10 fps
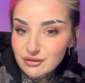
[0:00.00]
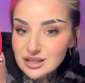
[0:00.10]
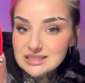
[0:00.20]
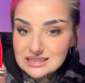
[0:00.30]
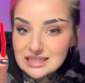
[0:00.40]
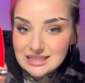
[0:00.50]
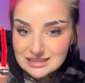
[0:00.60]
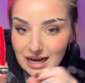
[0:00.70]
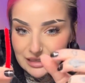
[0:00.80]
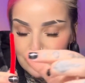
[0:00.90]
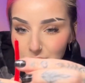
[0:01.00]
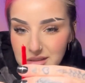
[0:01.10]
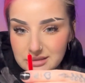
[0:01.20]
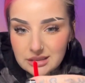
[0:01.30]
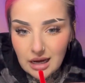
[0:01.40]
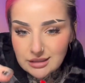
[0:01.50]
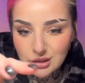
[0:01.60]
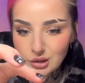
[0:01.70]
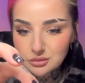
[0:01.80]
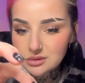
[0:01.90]
the teeny tiny ones, I
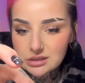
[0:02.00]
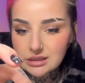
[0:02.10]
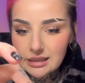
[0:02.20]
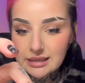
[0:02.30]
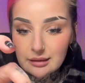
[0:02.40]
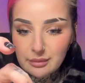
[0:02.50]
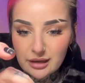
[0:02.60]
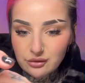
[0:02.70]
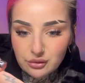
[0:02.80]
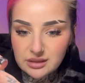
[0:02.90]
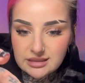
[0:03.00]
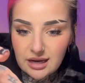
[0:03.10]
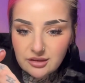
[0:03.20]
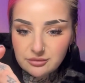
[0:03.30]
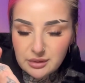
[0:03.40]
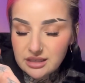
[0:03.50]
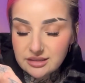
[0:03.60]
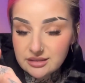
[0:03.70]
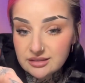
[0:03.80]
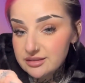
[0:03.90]
don't link it back through itself
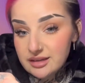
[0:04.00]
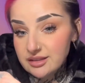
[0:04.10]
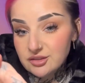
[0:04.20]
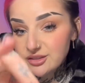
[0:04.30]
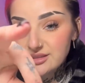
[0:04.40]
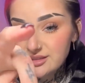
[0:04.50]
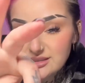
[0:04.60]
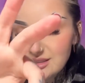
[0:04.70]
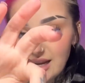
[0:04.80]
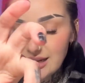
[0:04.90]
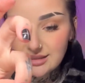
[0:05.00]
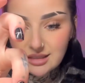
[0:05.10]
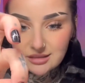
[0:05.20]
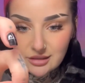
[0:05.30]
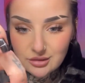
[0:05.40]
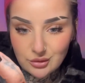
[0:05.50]
because it just stays because it's so